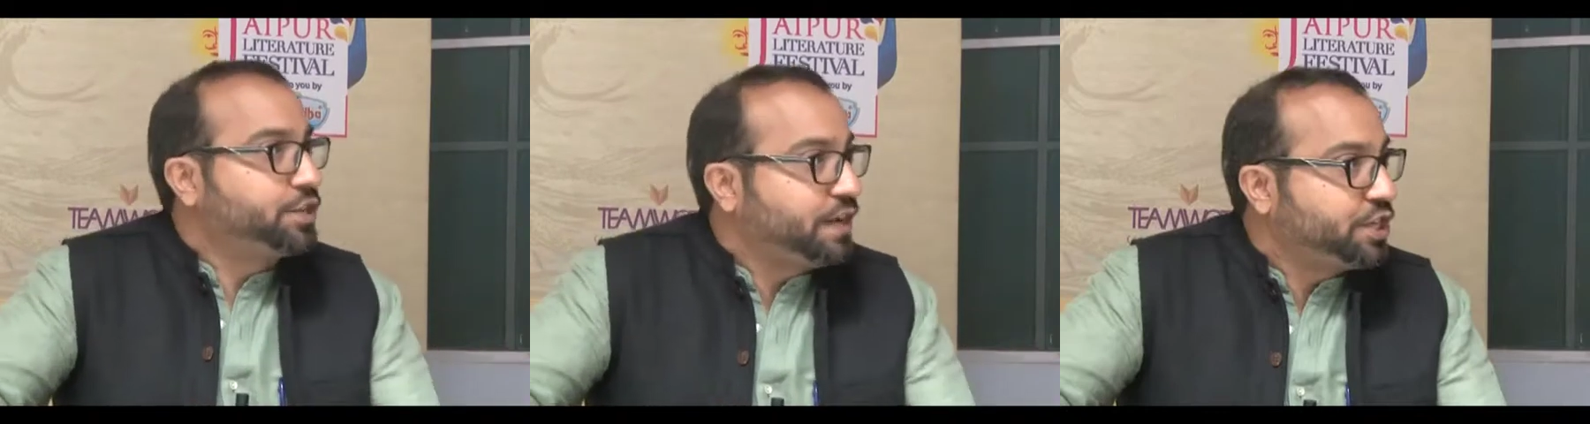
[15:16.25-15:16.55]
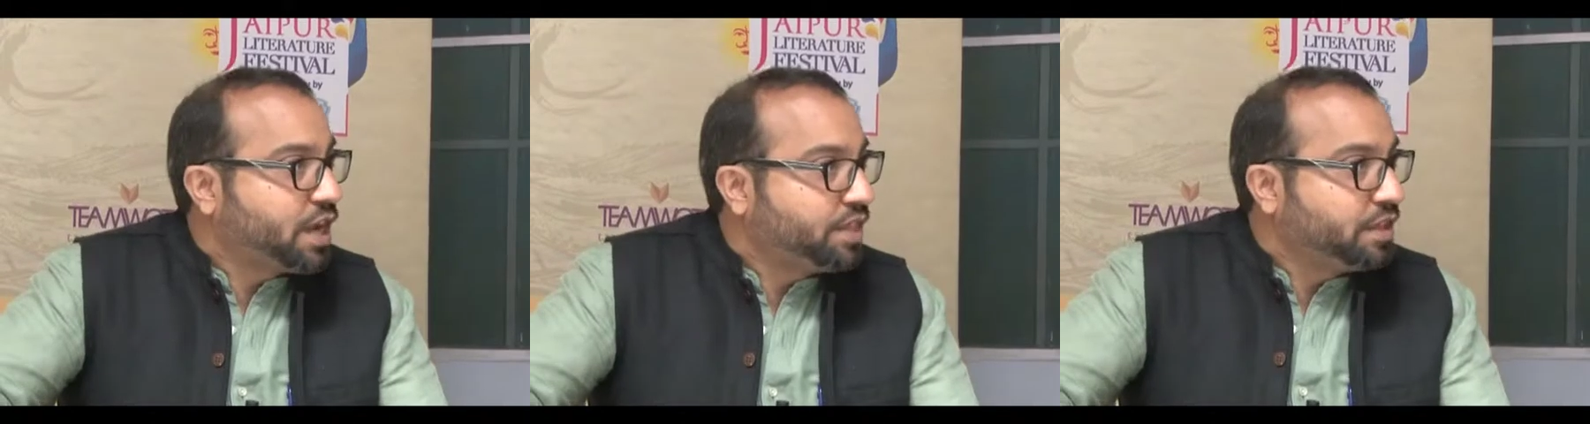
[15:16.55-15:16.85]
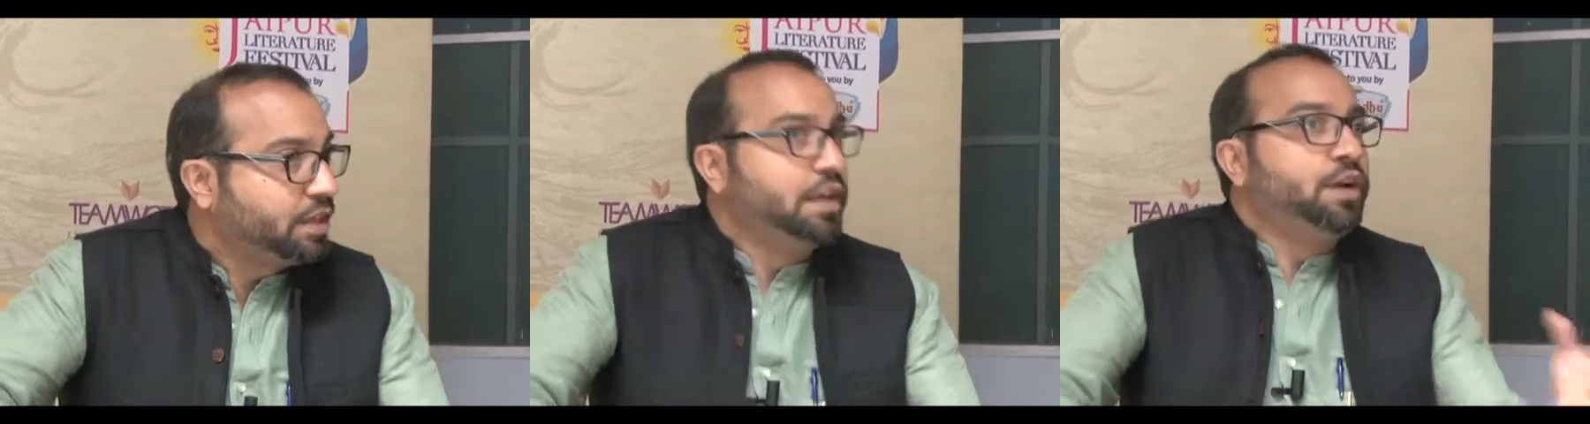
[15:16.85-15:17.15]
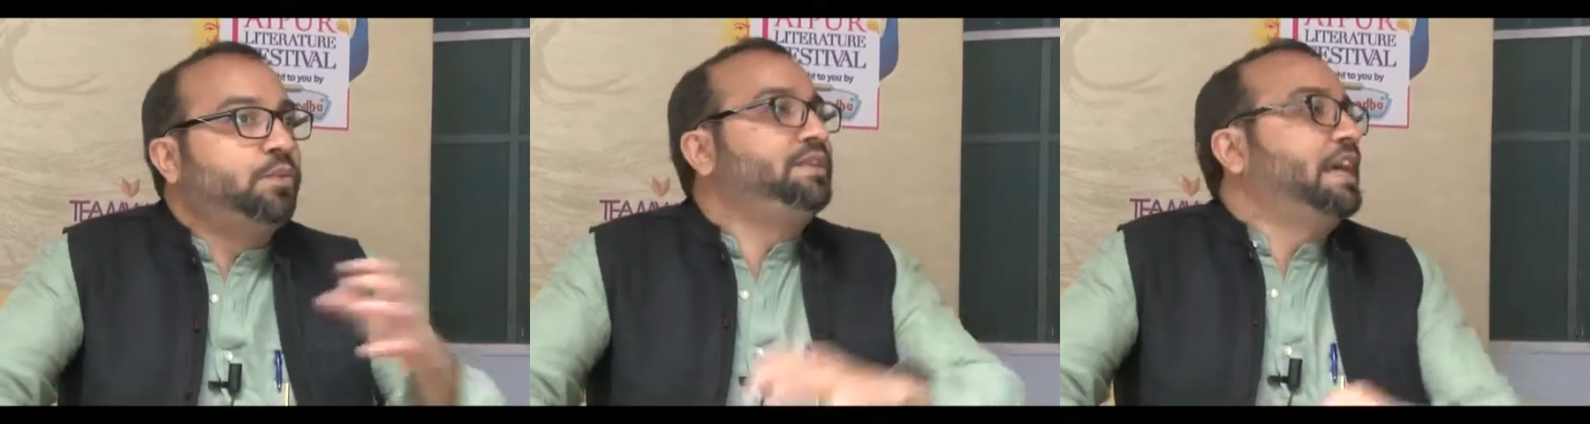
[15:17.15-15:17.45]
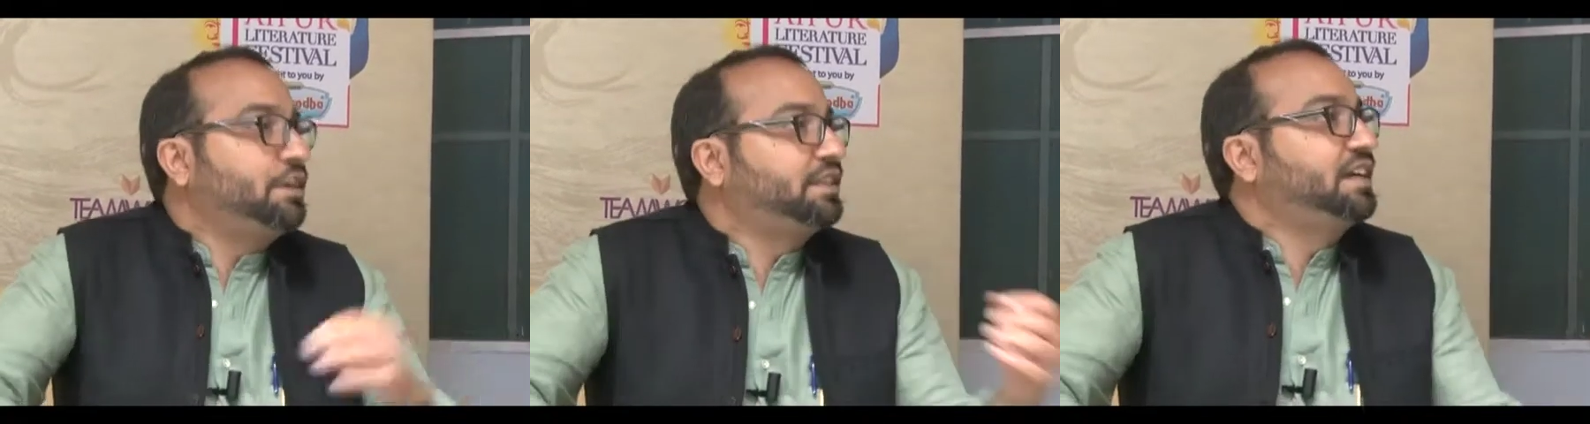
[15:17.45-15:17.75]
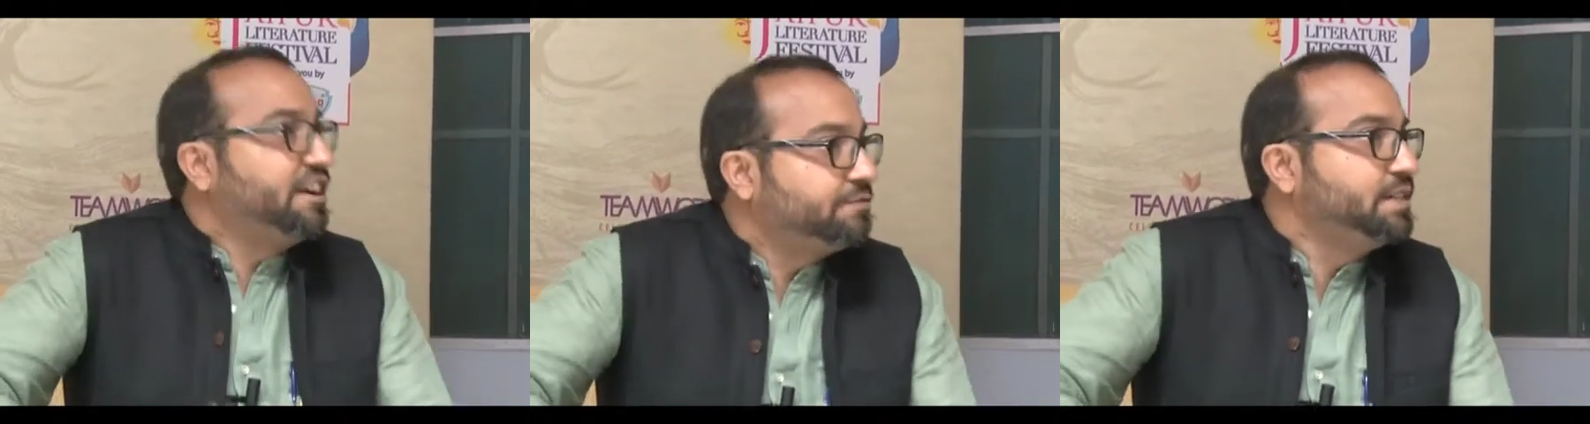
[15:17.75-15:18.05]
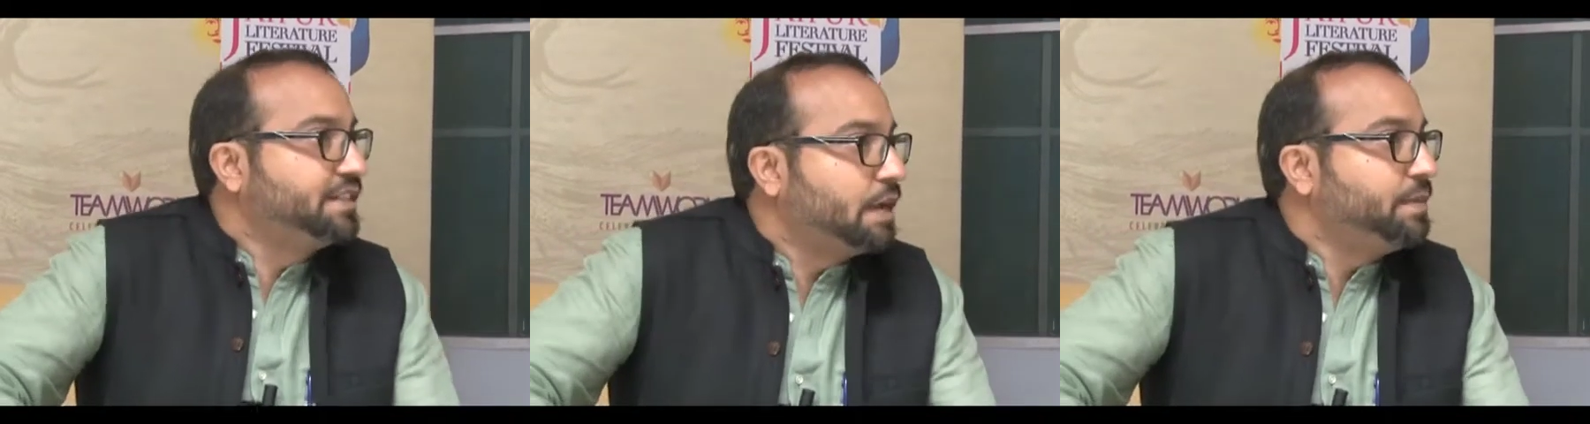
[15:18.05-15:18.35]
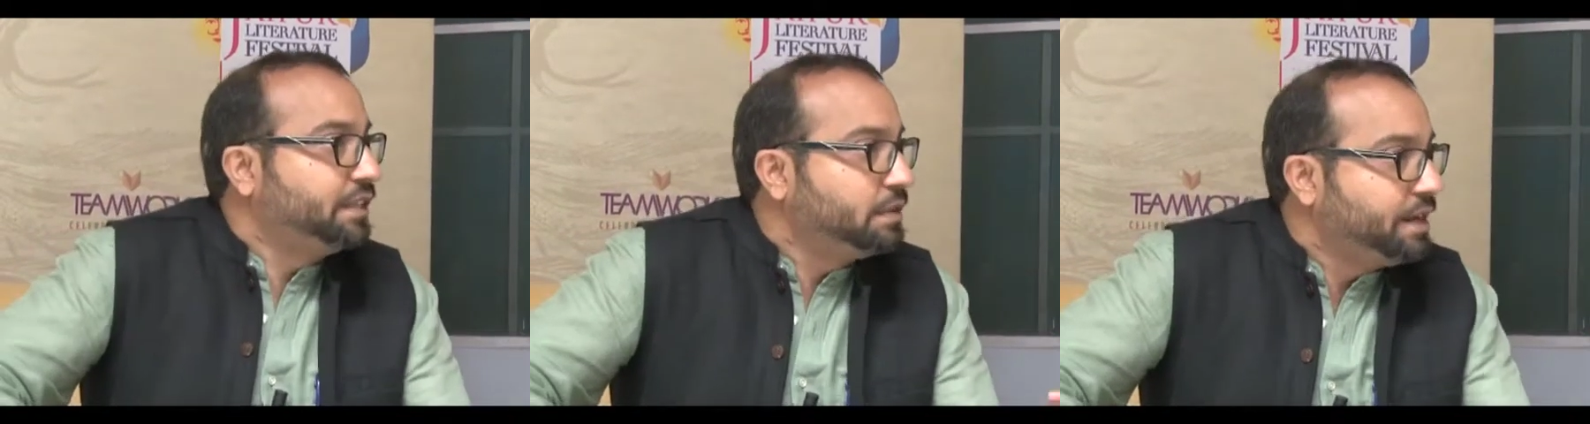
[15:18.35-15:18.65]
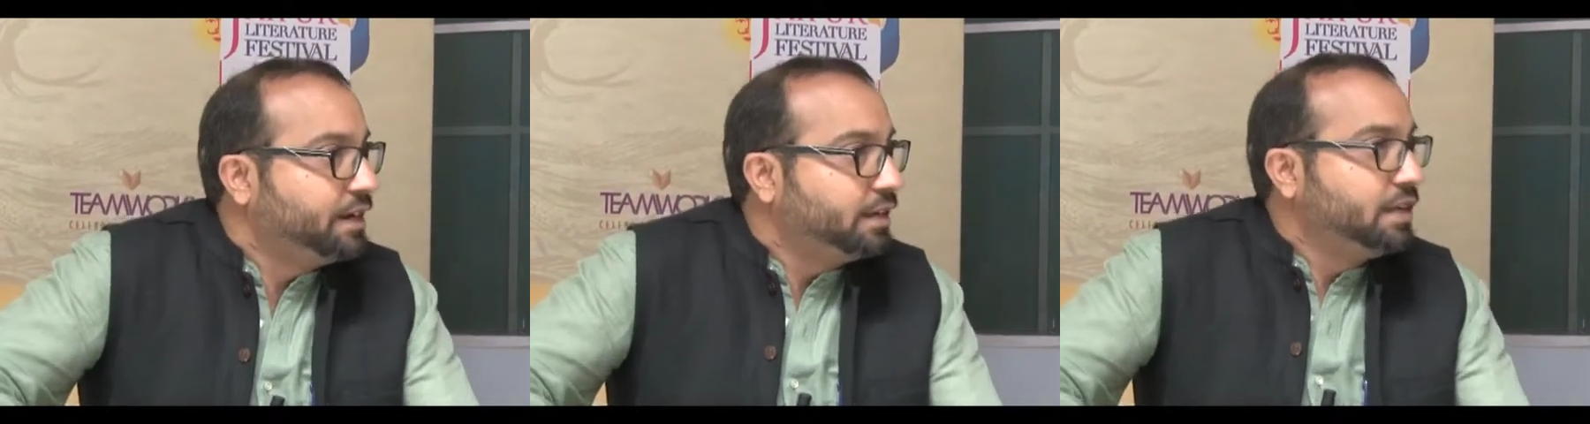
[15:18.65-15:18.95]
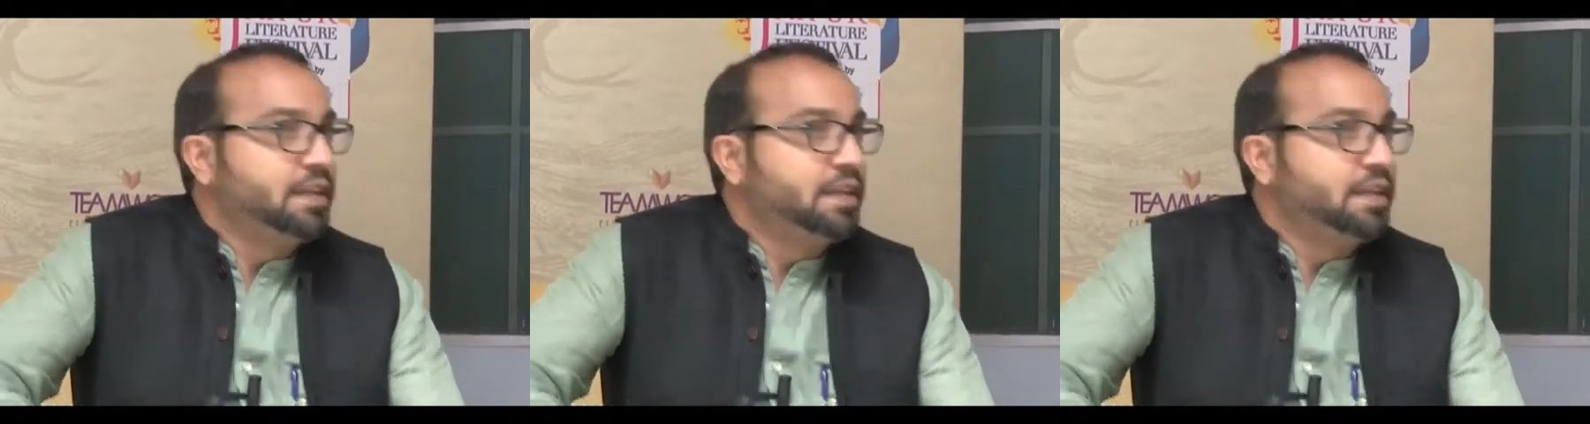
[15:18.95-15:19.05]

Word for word: to each other without the government coming in the middle.